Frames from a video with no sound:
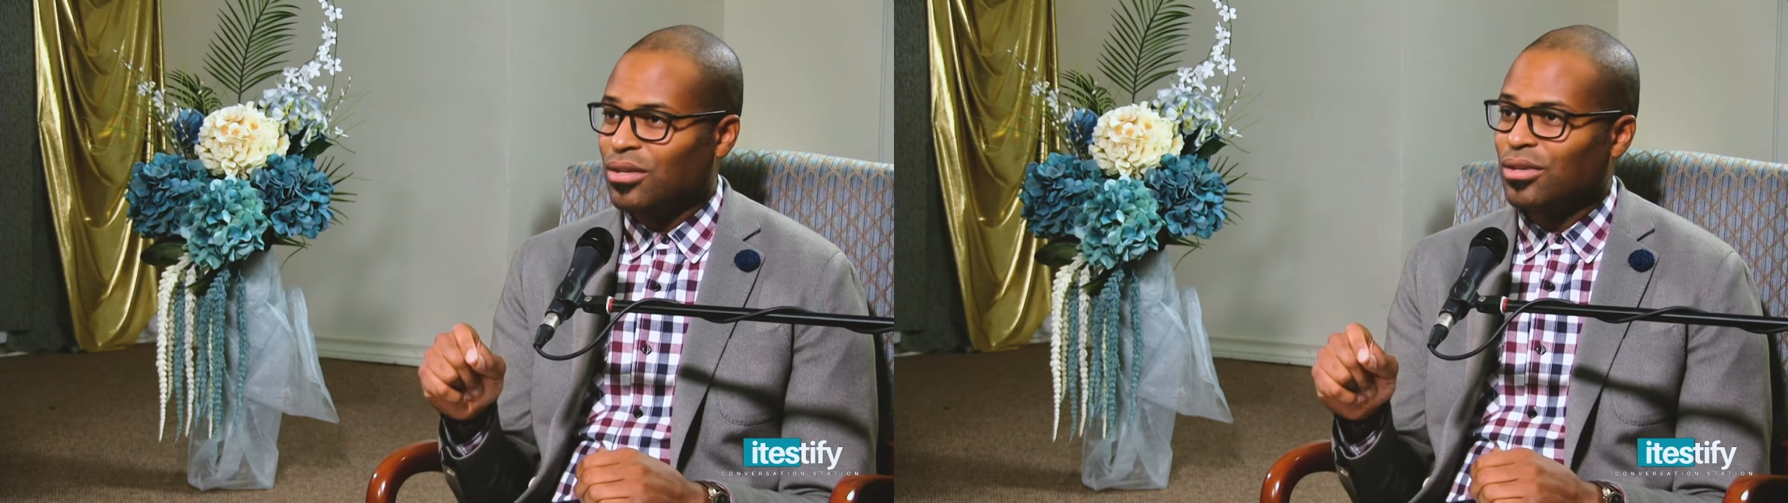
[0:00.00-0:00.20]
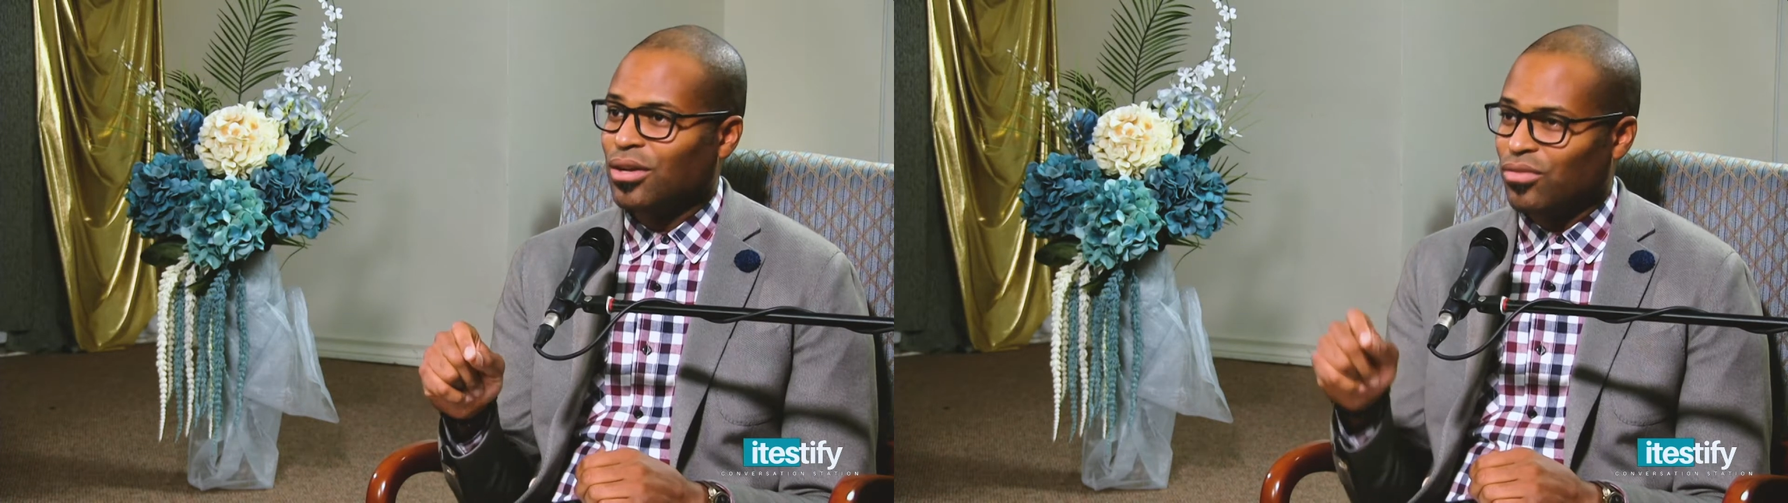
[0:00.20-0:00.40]

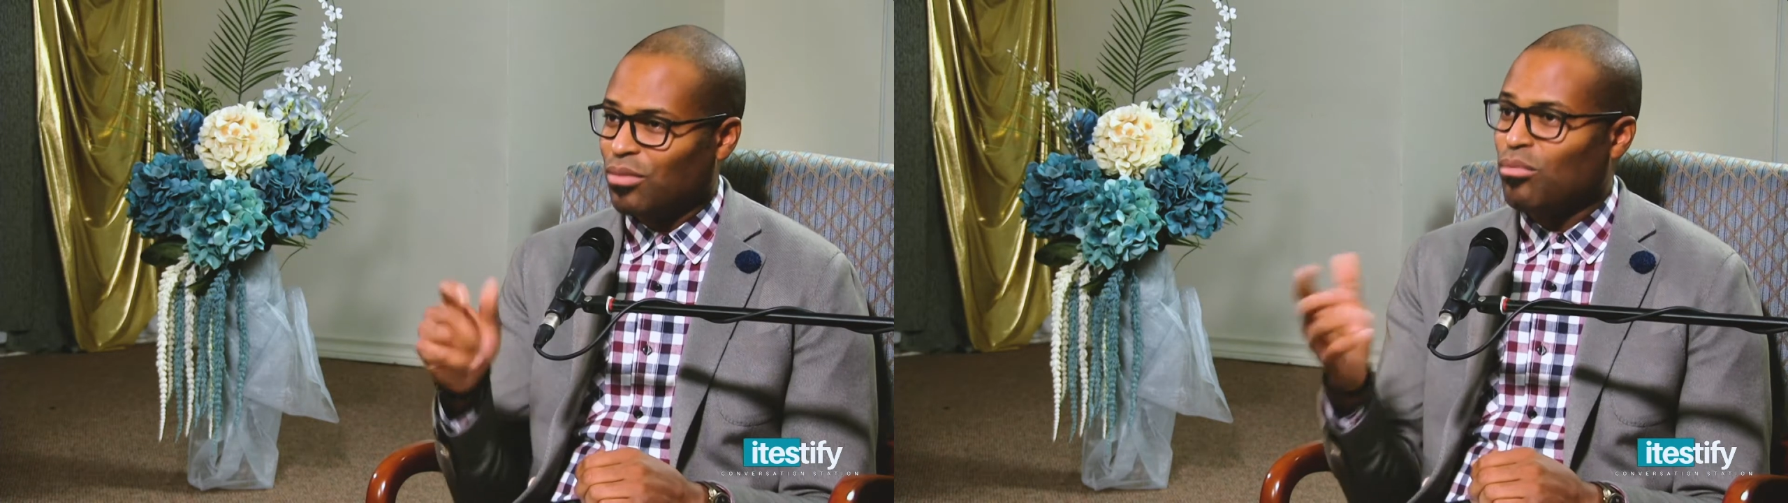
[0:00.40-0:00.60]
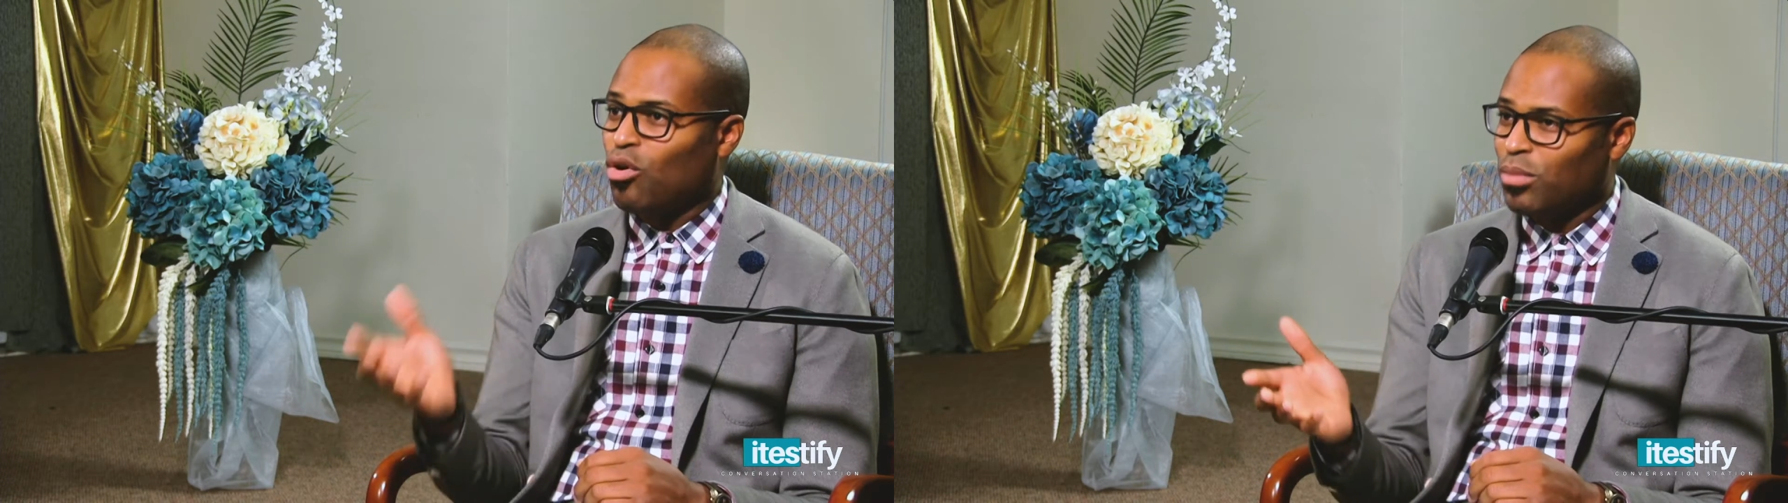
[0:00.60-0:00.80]
of the
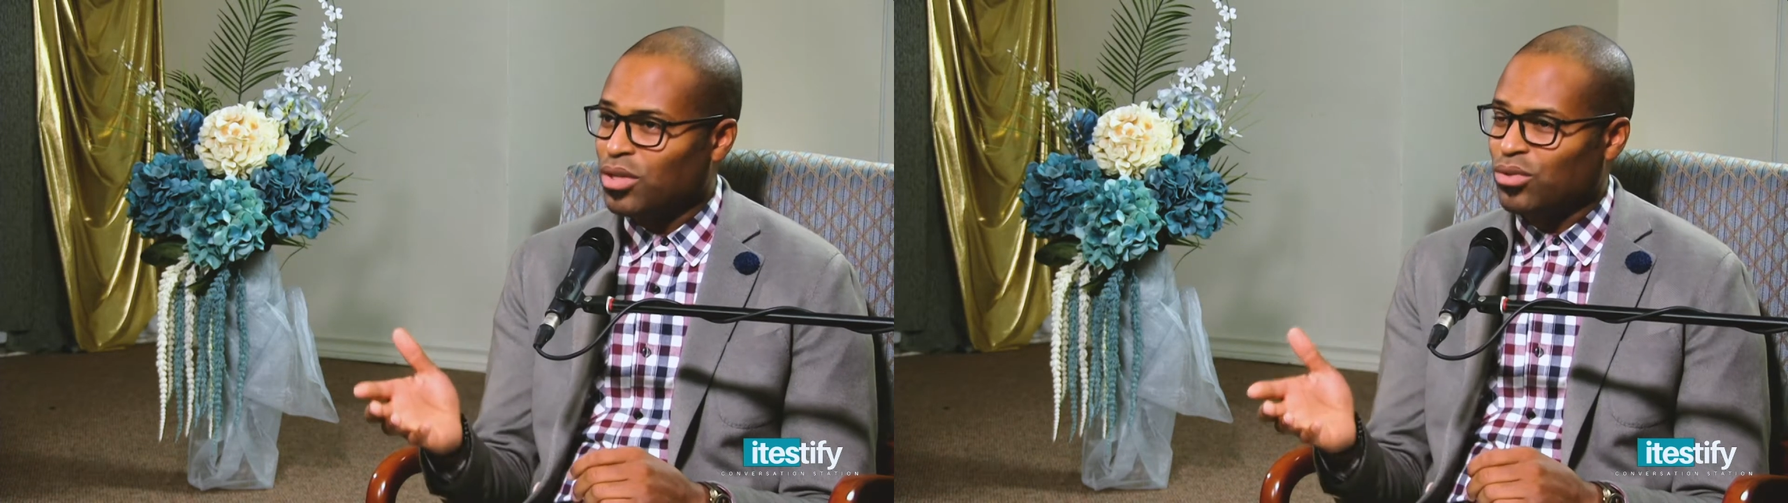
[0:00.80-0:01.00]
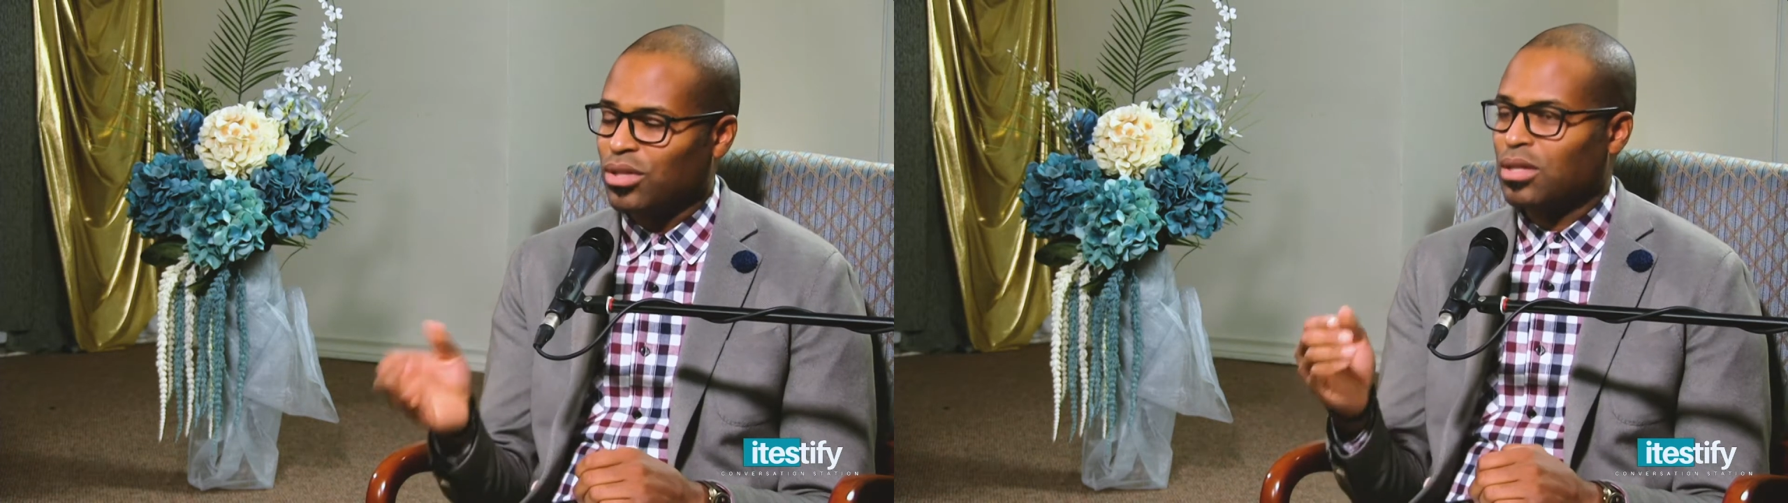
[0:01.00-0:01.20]

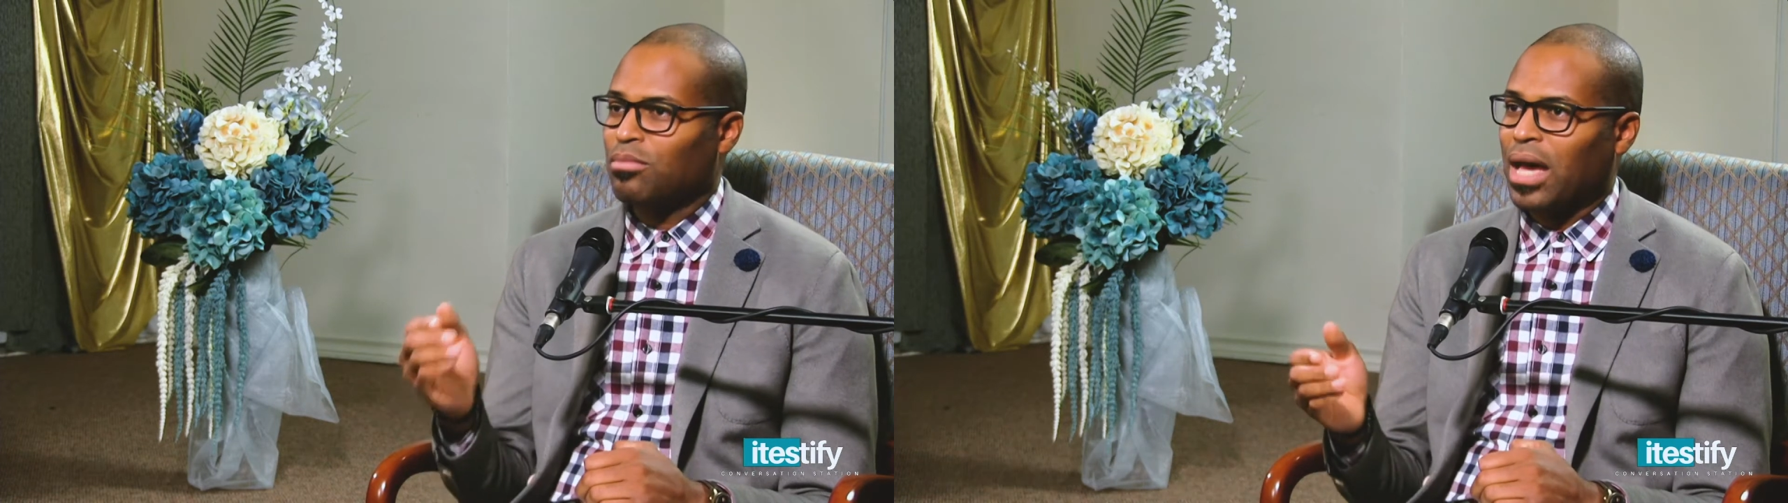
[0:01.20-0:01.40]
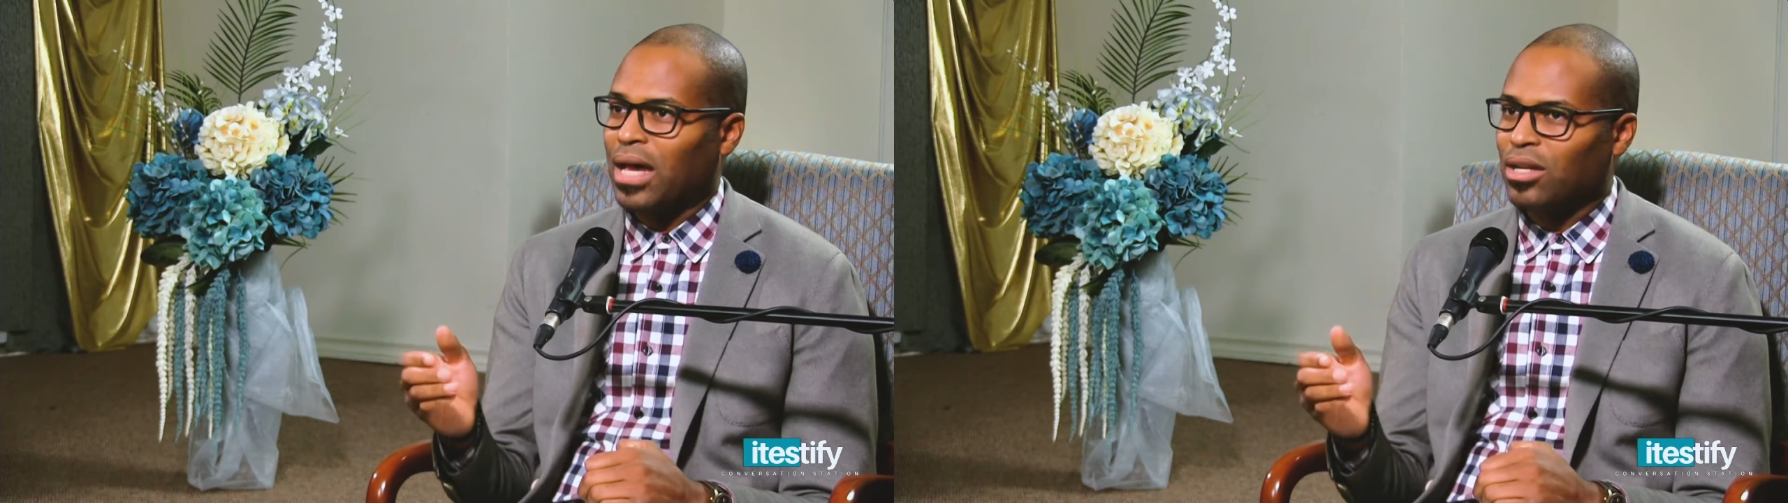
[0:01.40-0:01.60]
moment or the
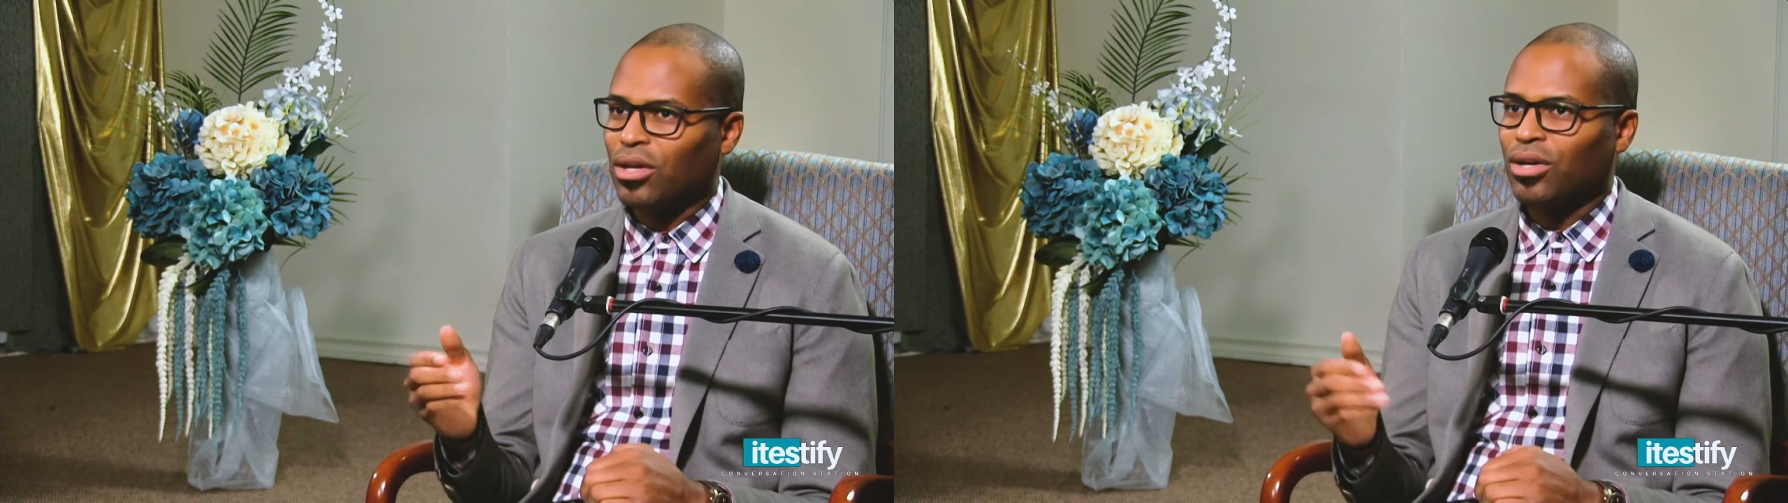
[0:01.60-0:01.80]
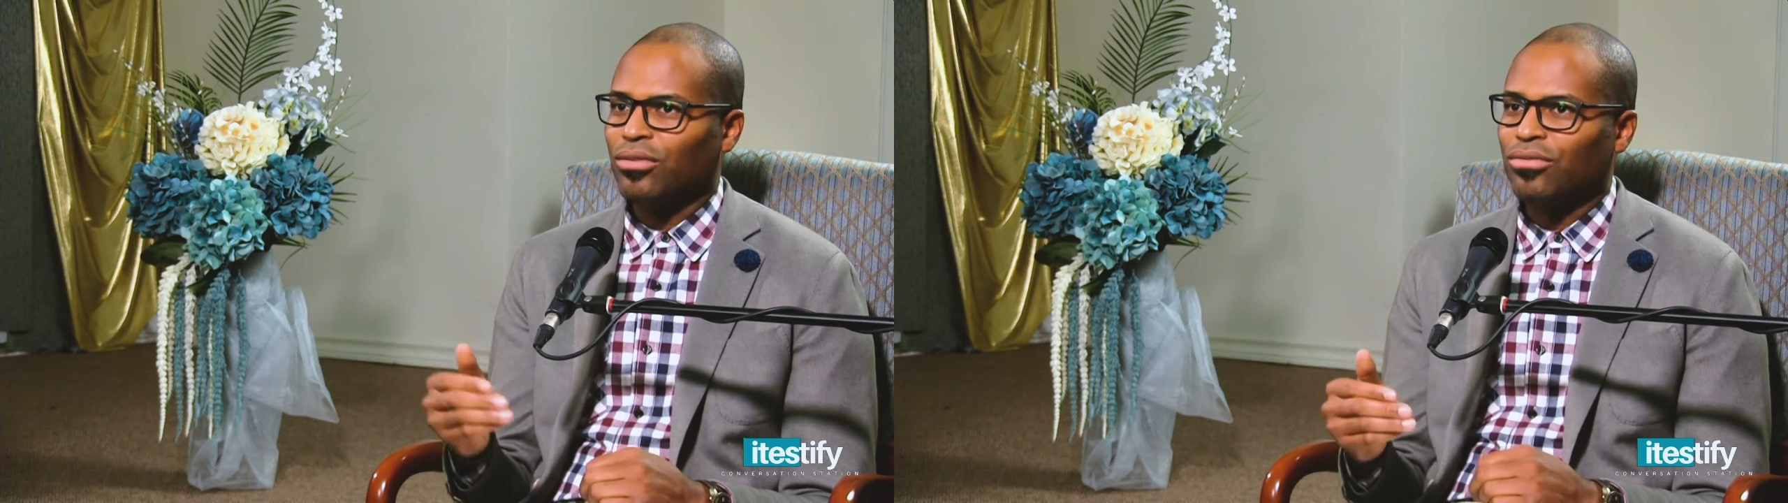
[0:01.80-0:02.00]
demand
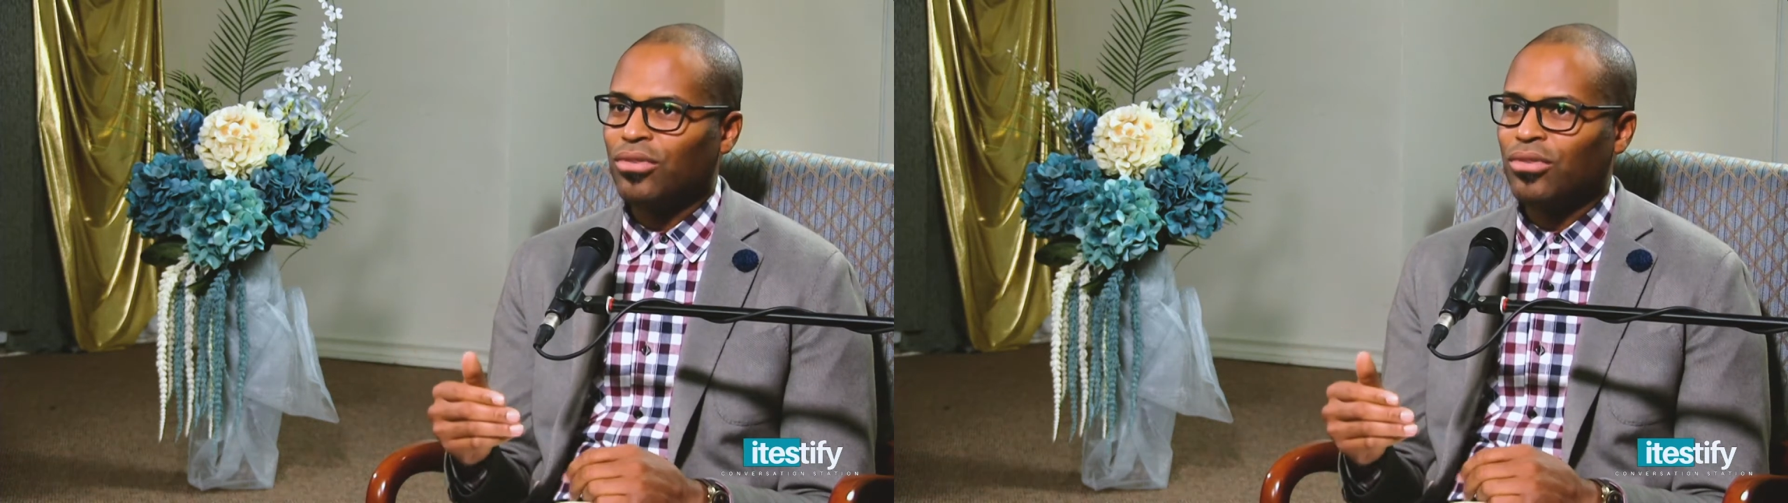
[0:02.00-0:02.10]
of